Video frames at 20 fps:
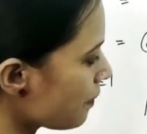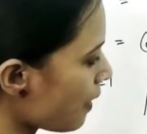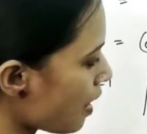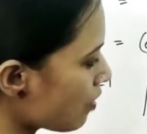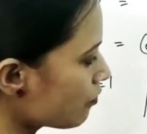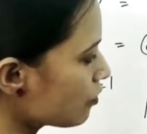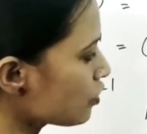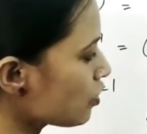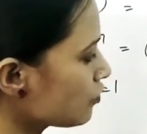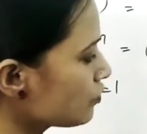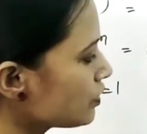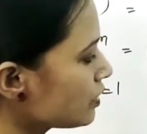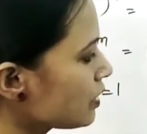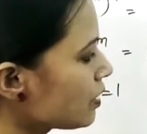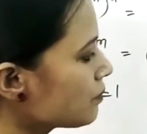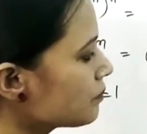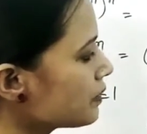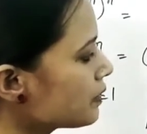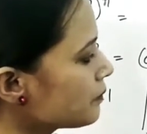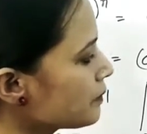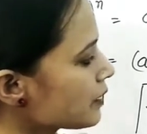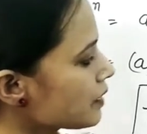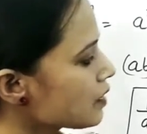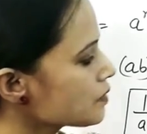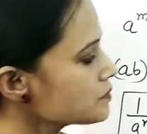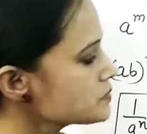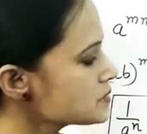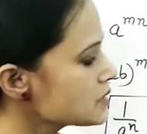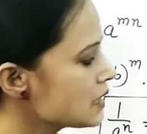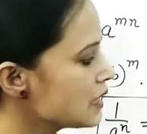power of the number
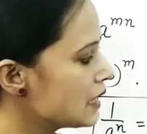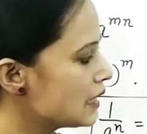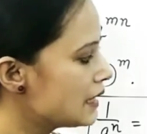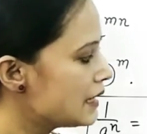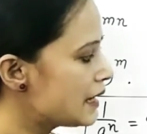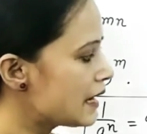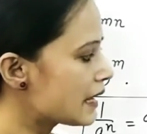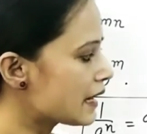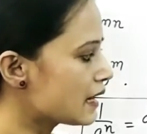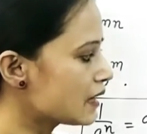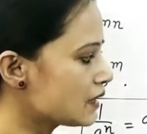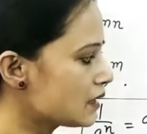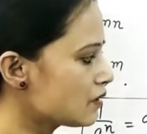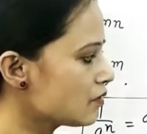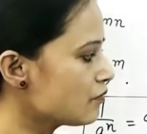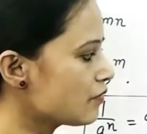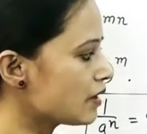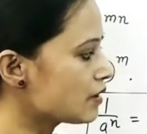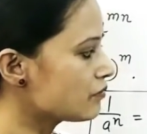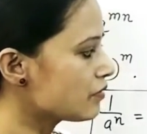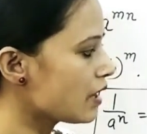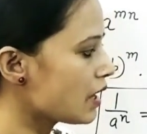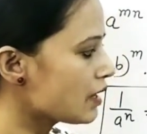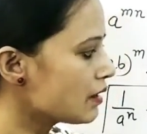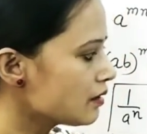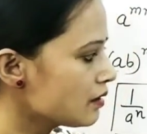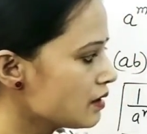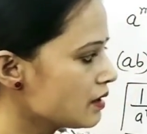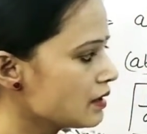becomes negative when we are